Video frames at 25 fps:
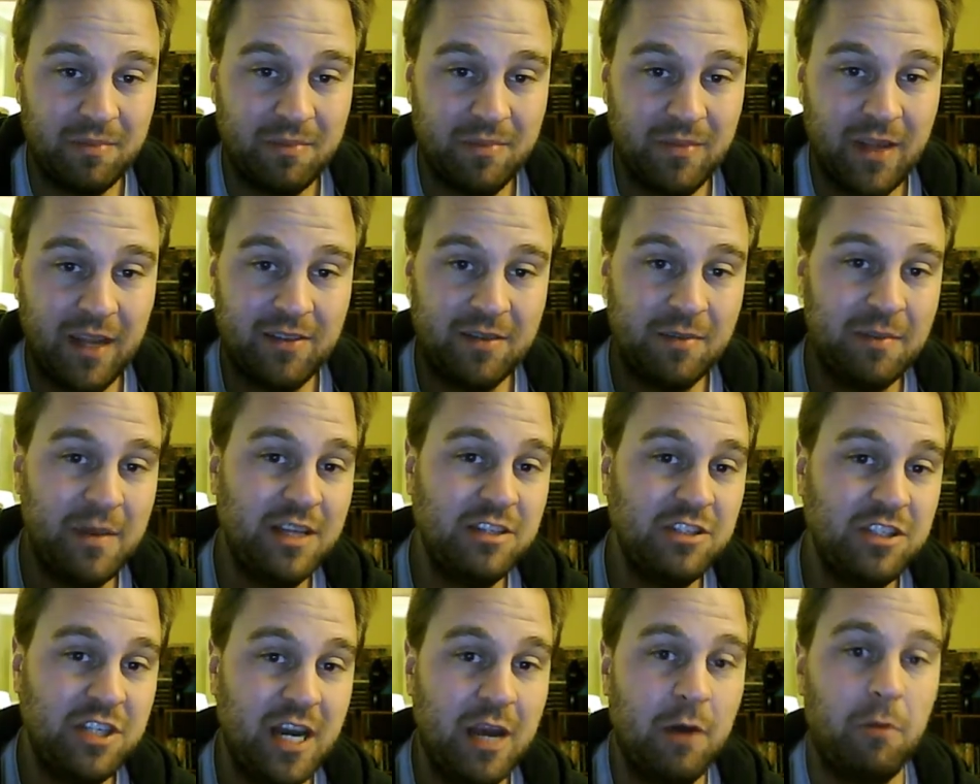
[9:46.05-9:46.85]
Not to
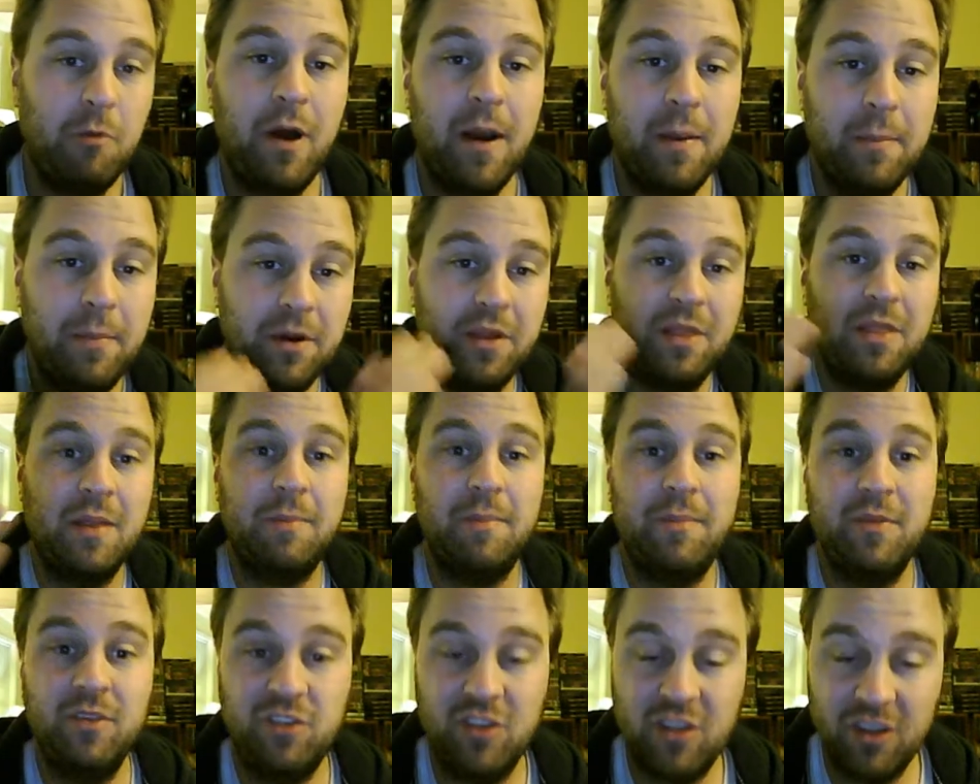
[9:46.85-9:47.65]
mention, I want to put in
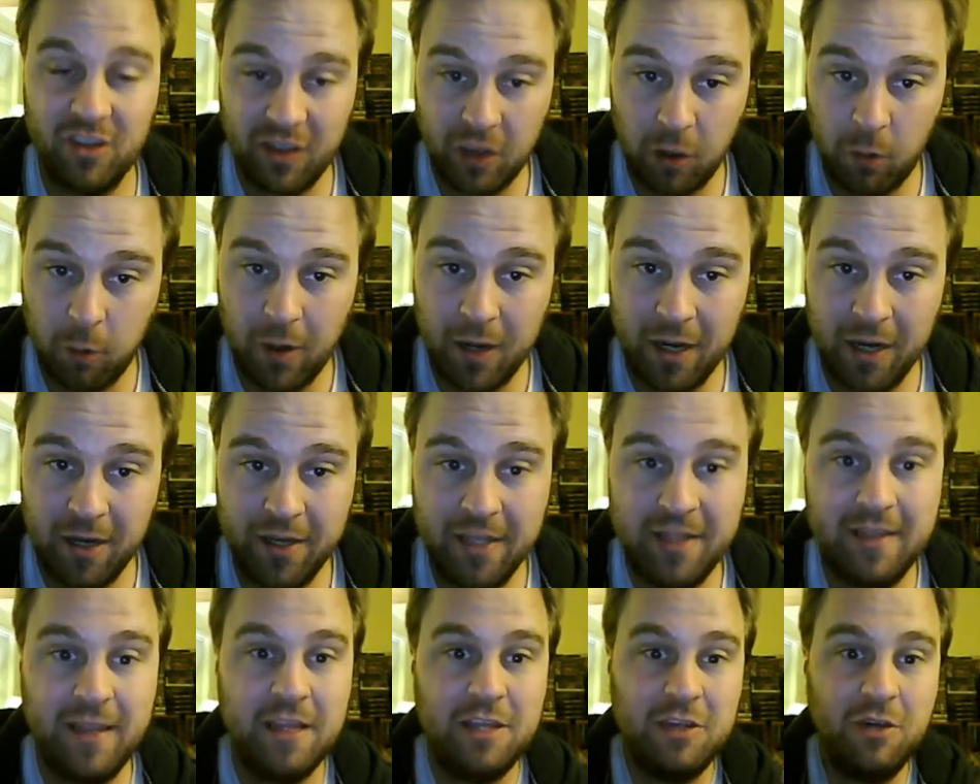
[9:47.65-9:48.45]
the
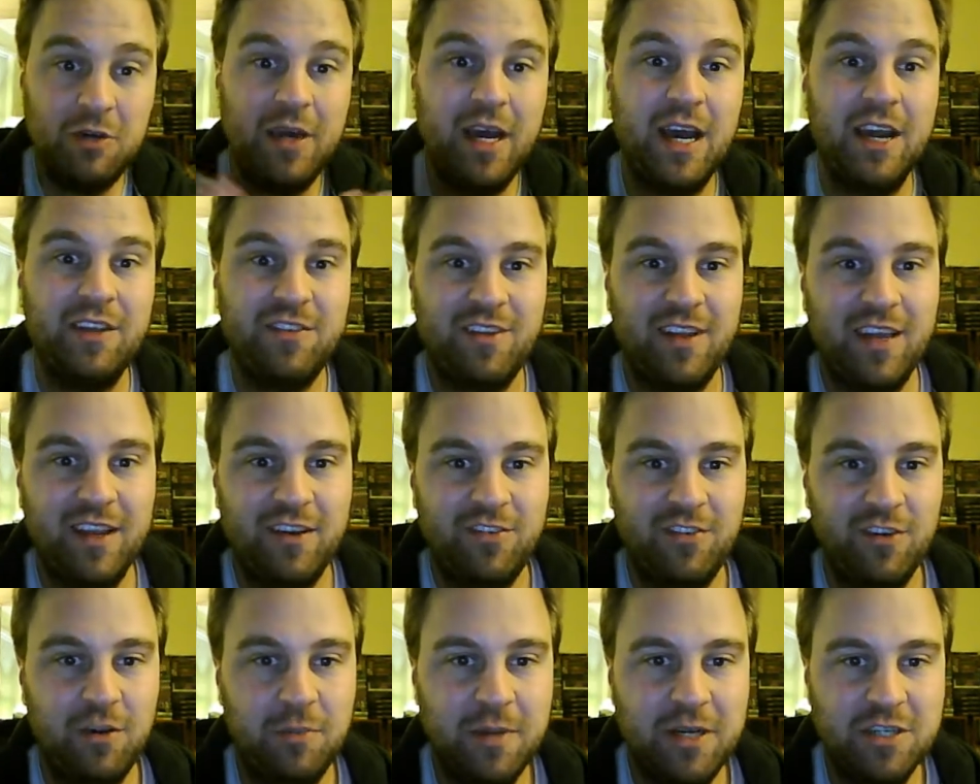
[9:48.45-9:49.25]
quality that you guys like
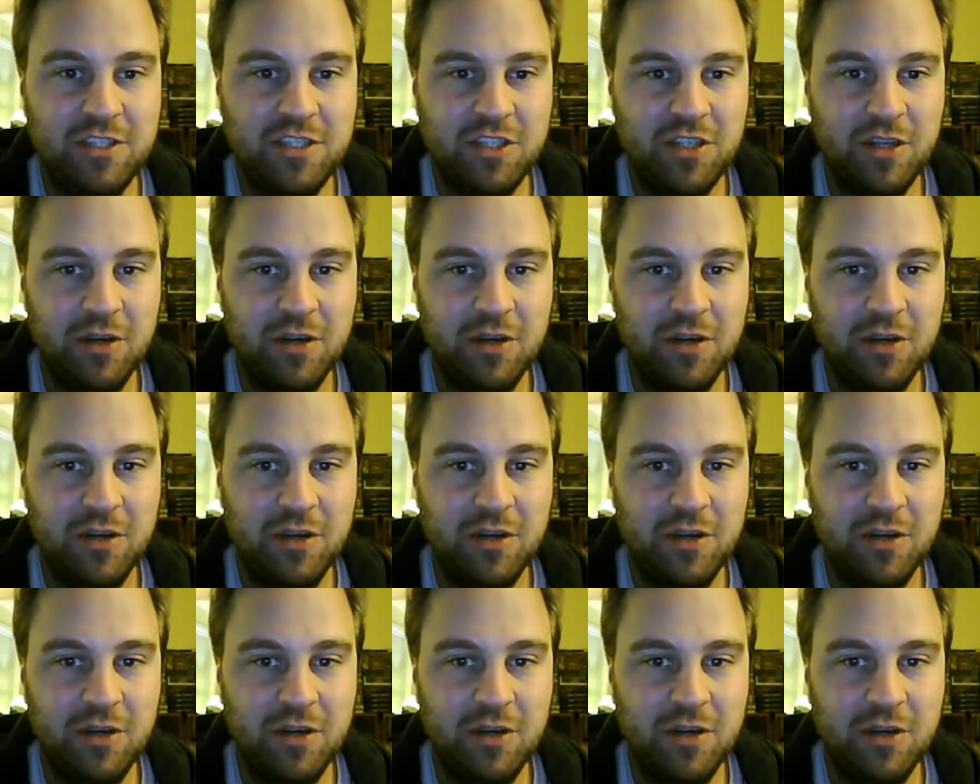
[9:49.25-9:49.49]
so much,